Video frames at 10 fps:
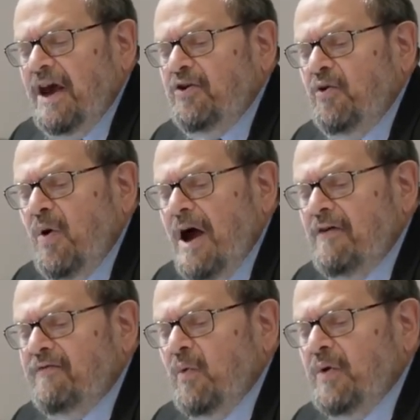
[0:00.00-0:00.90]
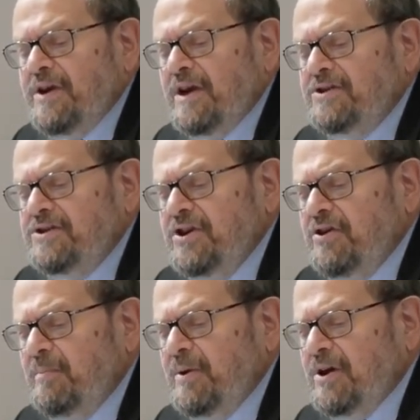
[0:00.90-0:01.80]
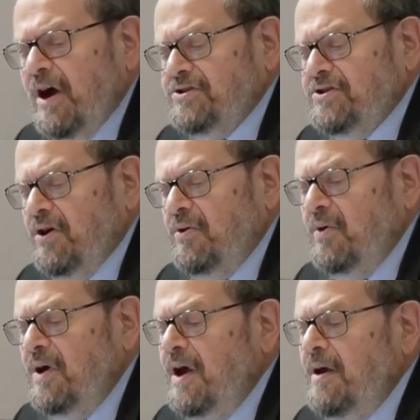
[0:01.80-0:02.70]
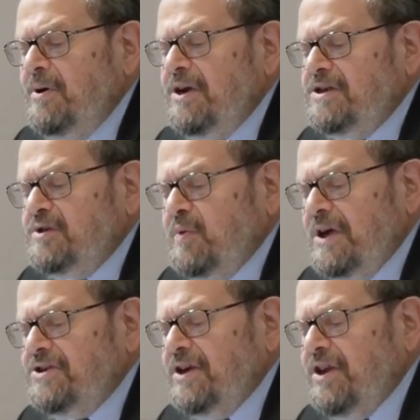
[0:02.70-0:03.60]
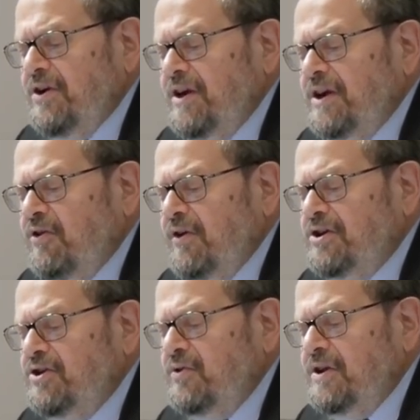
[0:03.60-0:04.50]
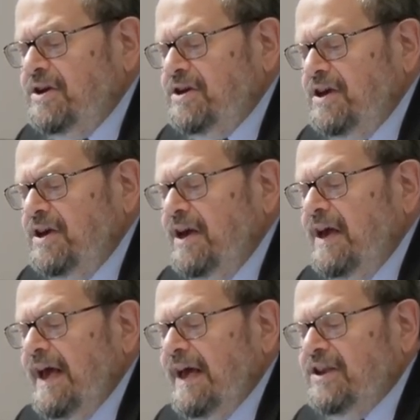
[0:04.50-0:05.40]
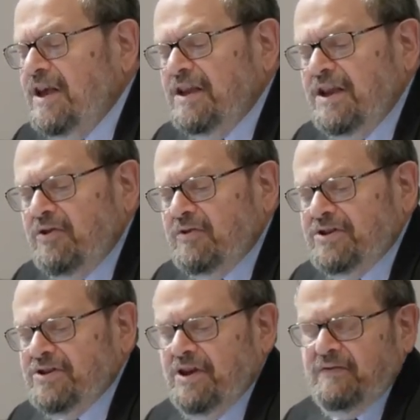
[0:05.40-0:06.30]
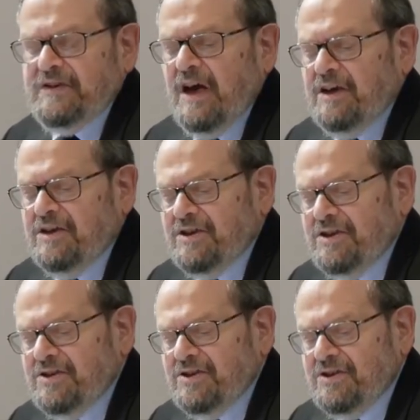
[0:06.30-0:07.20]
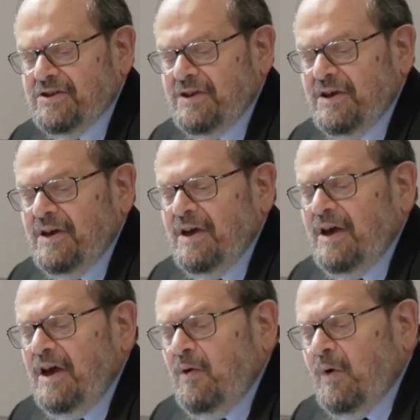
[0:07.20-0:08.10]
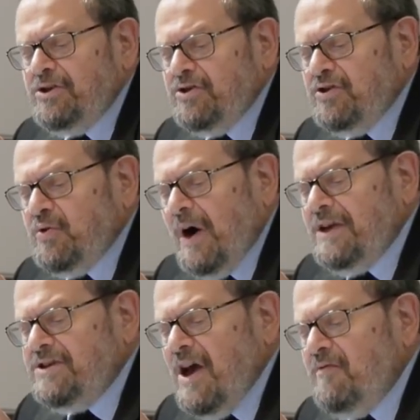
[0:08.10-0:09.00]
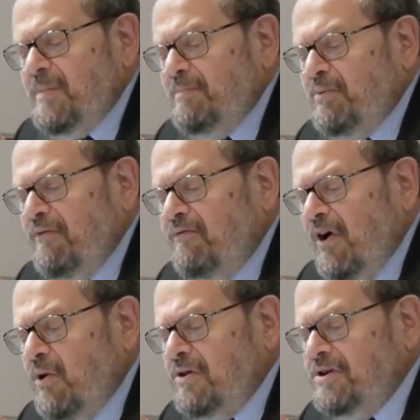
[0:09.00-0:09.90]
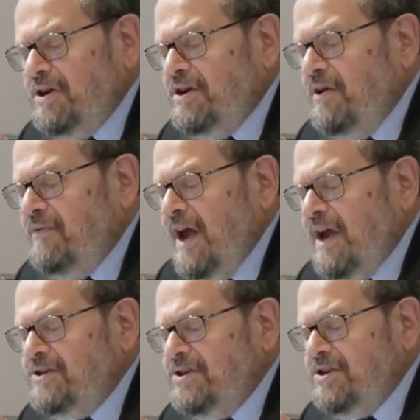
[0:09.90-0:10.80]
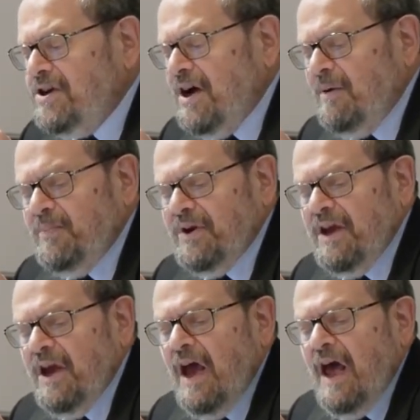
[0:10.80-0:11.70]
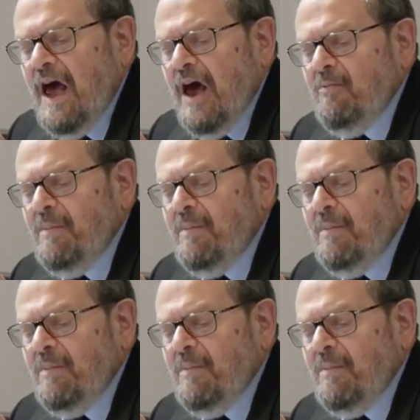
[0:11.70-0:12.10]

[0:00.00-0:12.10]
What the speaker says: and who have, with considerable gusto, been expressing their incredulity at the illiteracy of scientists. Once or twice I've been provoked and have asked the company how